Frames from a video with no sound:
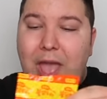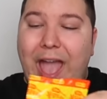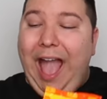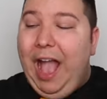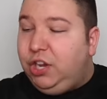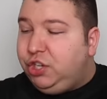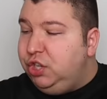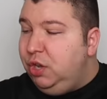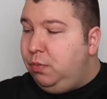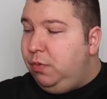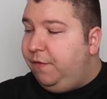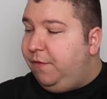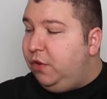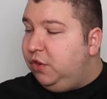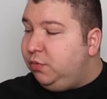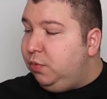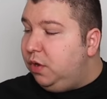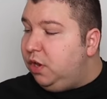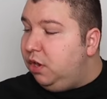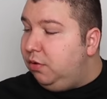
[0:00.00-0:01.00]
Actually,
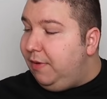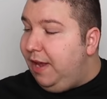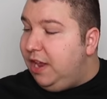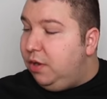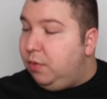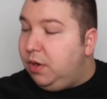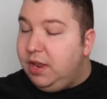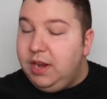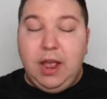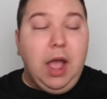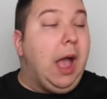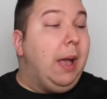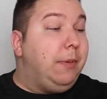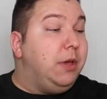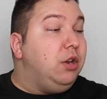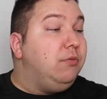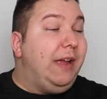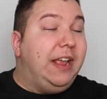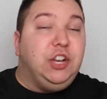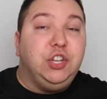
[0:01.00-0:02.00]
first I'm gonna
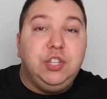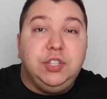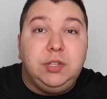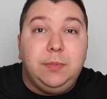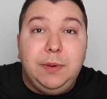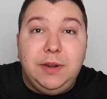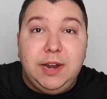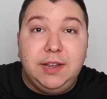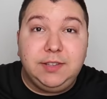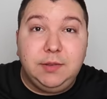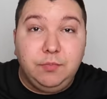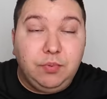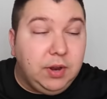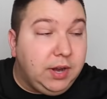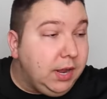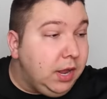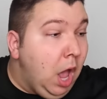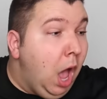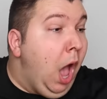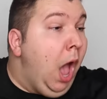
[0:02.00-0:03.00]
arrange this to be nice and
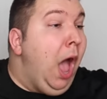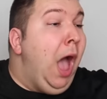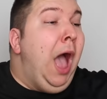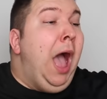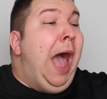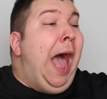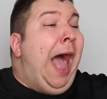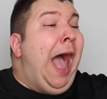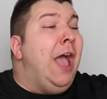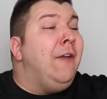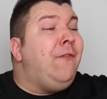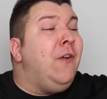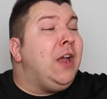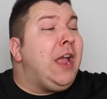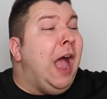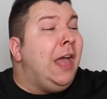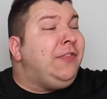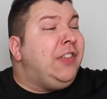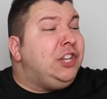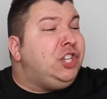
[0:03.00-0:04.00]
pretty. I
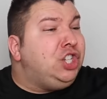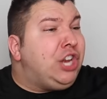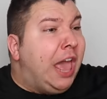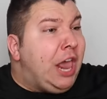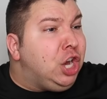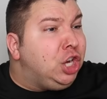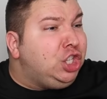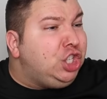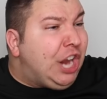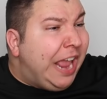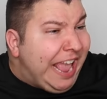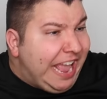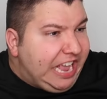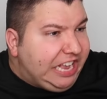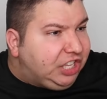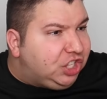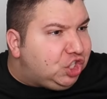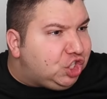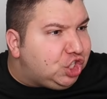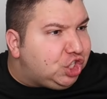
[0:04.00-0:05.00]
forgot the cheddar
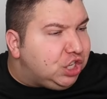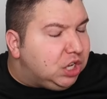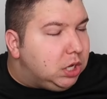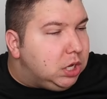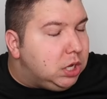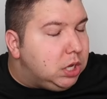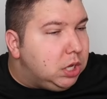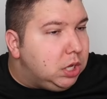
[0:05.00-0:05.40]
cheese.